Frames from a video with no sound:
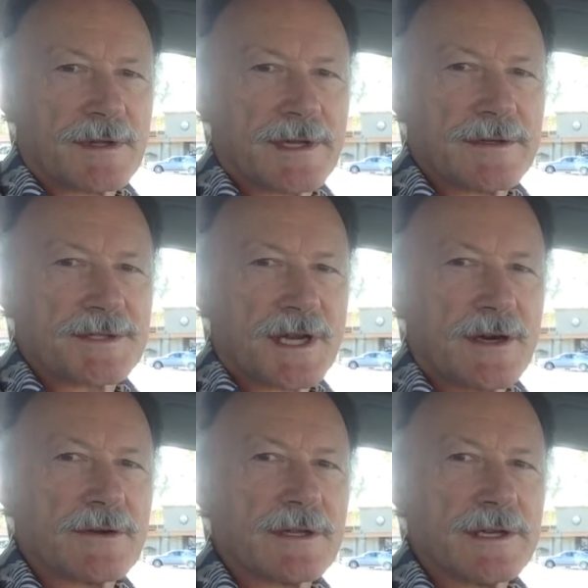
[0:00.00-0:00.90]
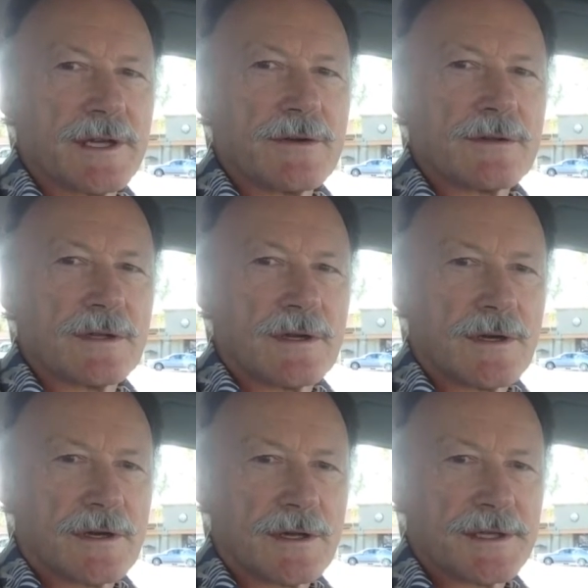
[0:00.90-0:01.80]
there is currently no
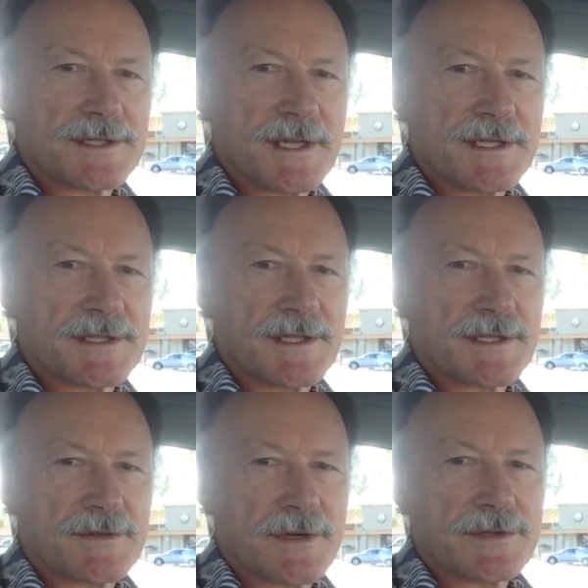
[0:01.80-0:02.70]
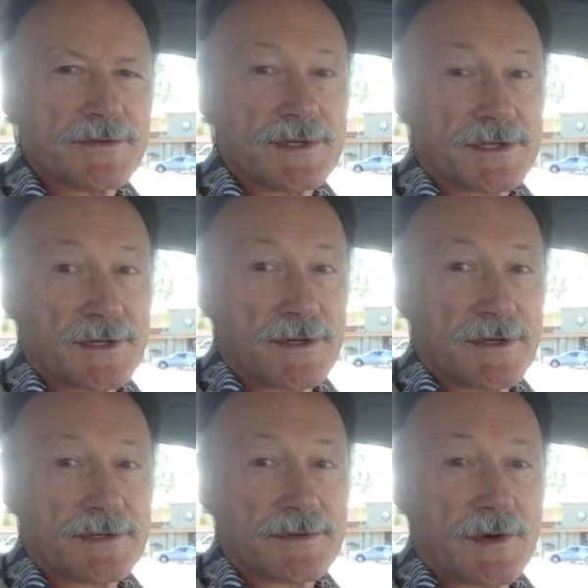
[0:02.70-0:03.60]
law that says this grocery
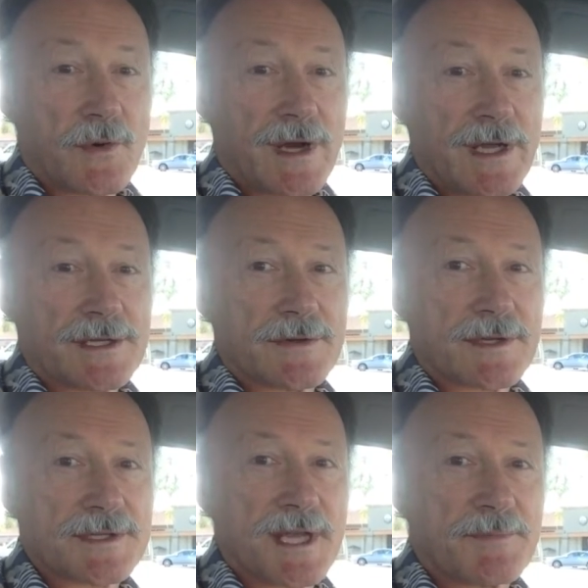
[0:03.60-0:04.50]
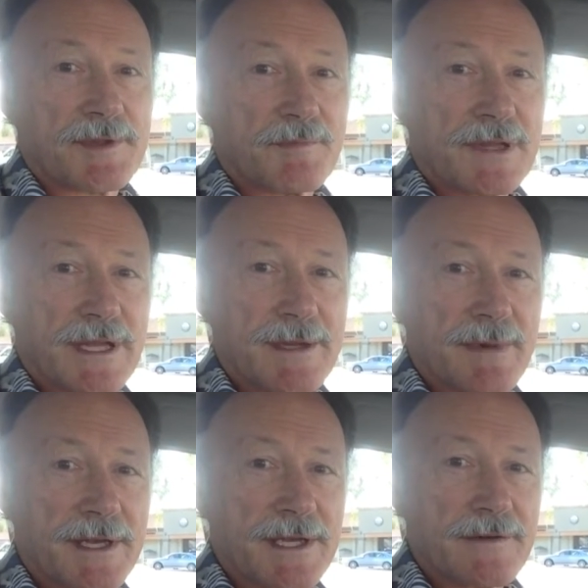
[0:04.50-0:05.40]
store is required to accept the play
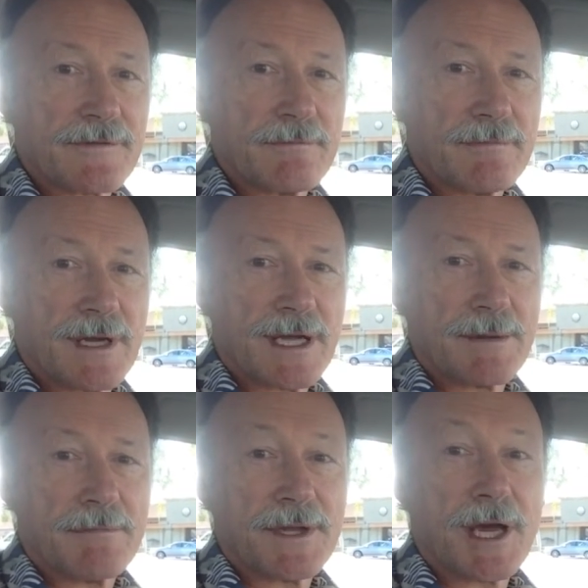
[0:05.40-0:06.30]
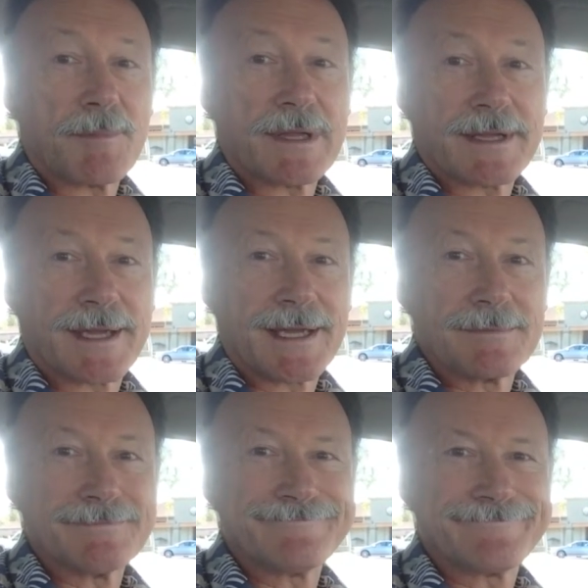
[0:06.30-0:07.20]
money from my Monopoly
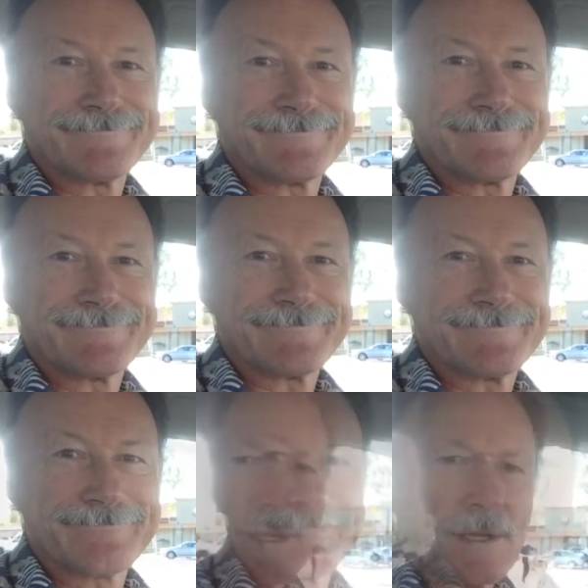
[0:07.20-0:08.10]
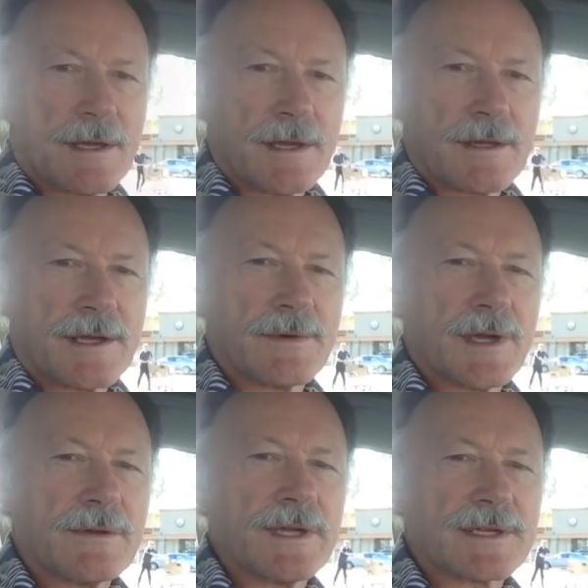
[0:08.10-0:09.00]
game. They would
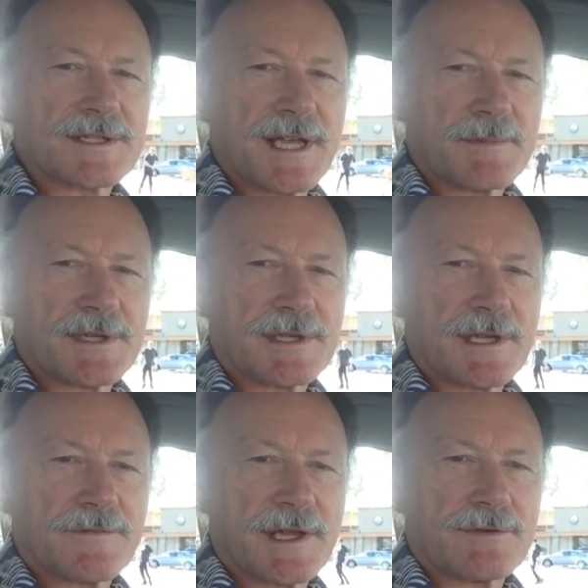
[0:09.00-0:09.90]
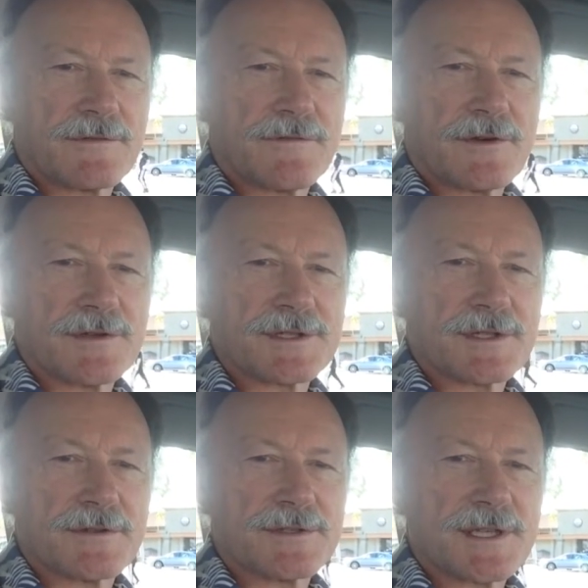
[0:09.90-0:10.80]
only accept it if they were forced
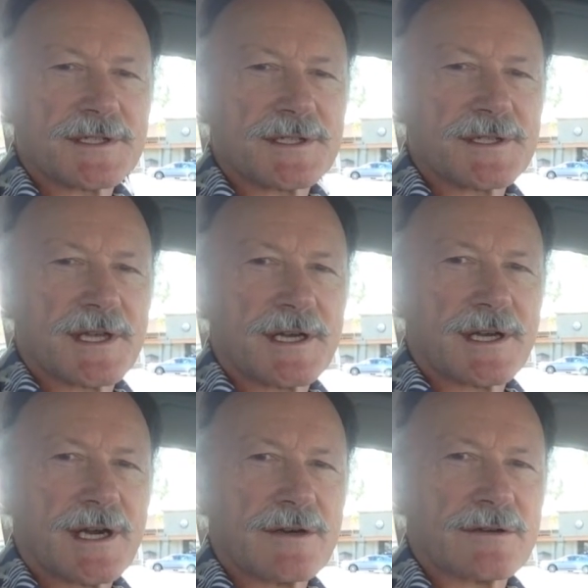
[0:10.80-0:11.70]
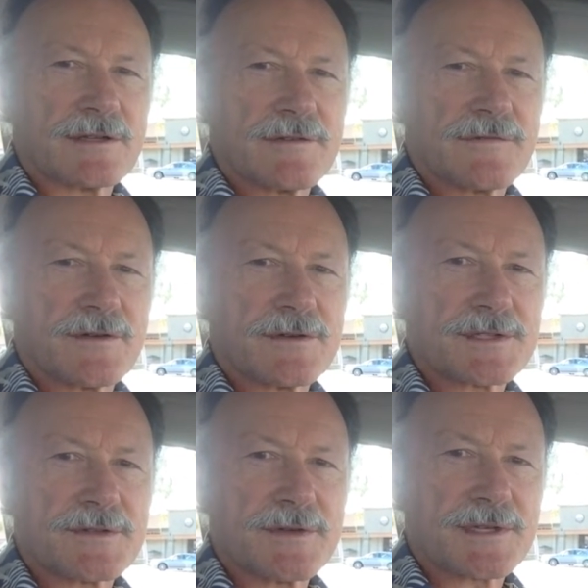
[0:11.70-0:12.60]
to, just as they are currently
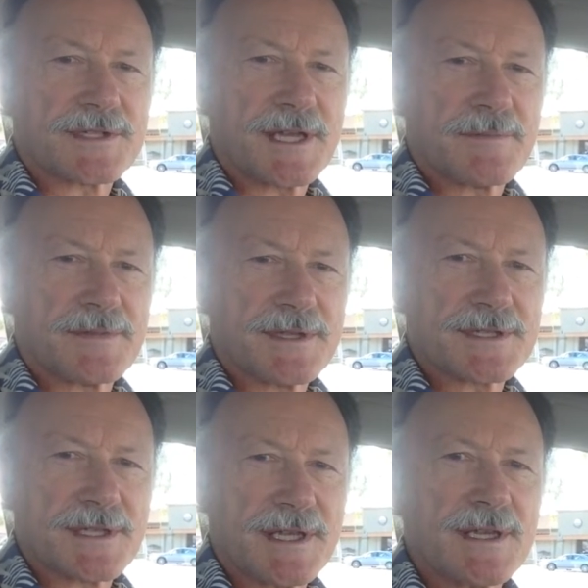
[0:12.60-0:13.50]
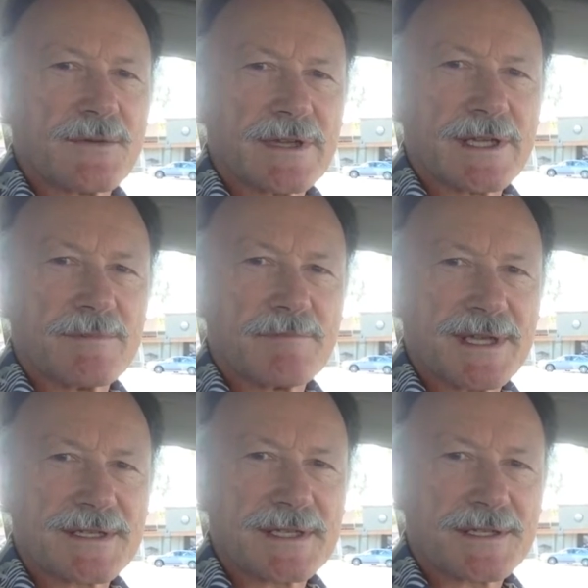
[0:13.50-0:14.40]
forced to accept this equally
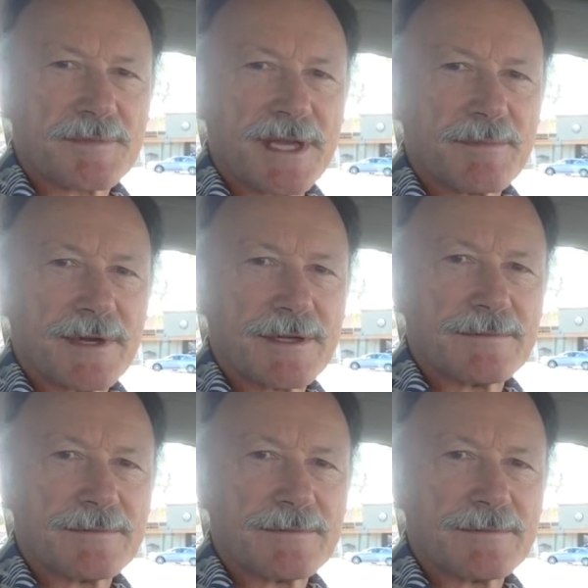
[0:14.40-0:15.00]
baseless paper.